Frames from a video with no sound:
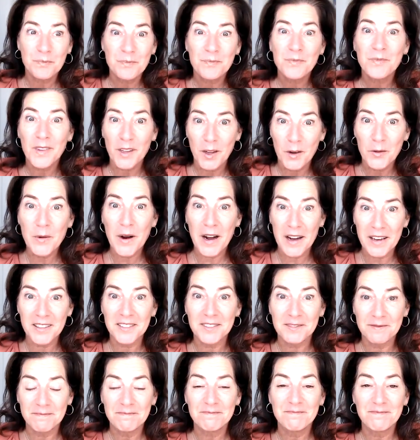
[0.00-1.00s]
Well,
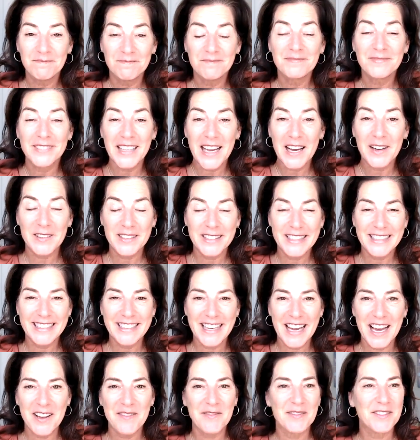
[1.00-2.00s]
now is the
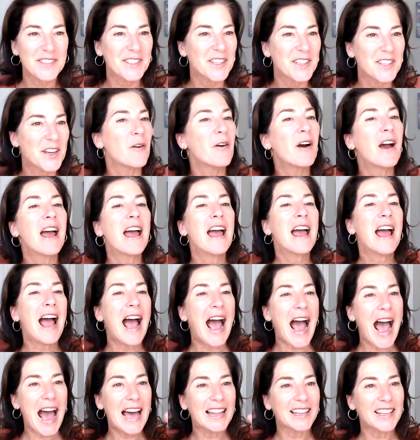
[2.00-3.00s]
time. So
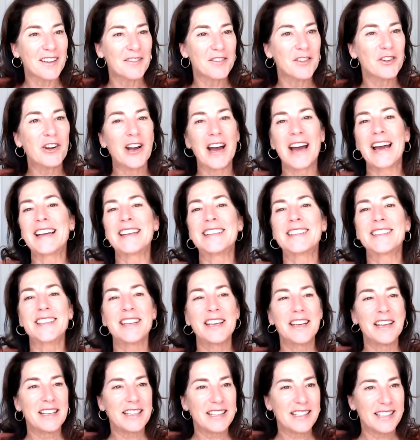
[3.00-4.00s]
I love you guys.
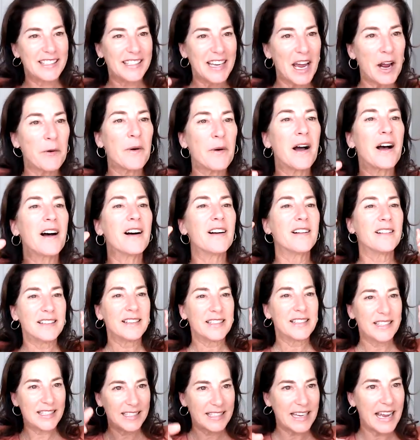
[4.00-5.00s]
Stay well.
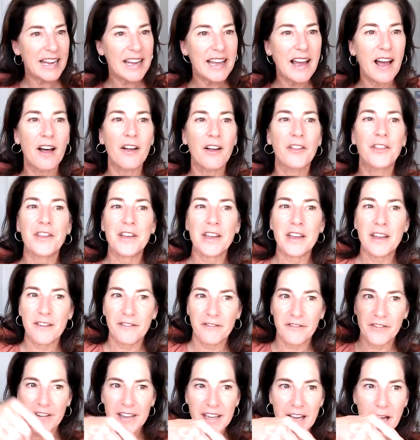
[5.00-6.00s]
Stay healthy.
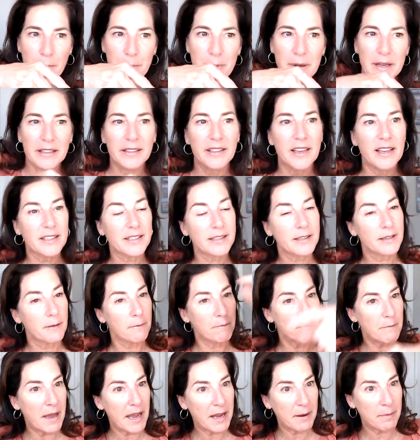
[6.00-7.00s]
VIP list,
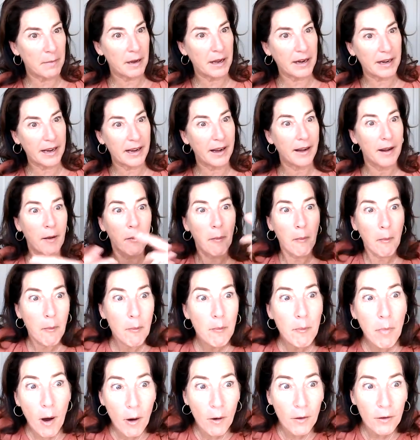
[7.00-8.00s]
make money.
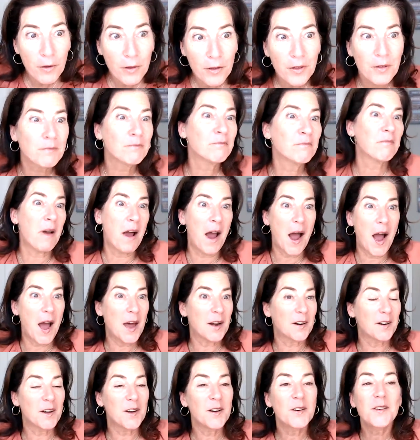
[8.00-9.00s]
Both? I don't
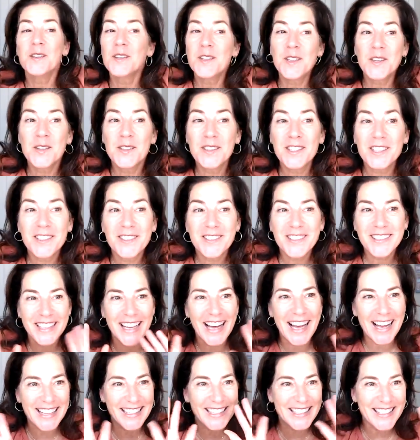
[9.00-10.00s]
know. You choose.
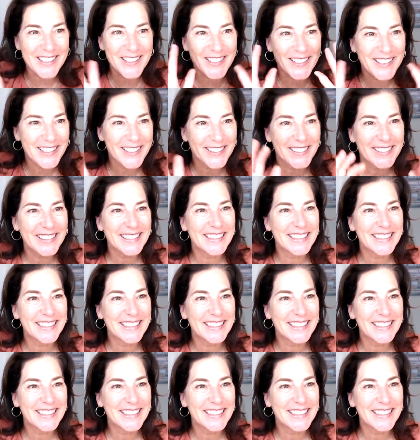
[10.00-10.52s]
I'll see you soon.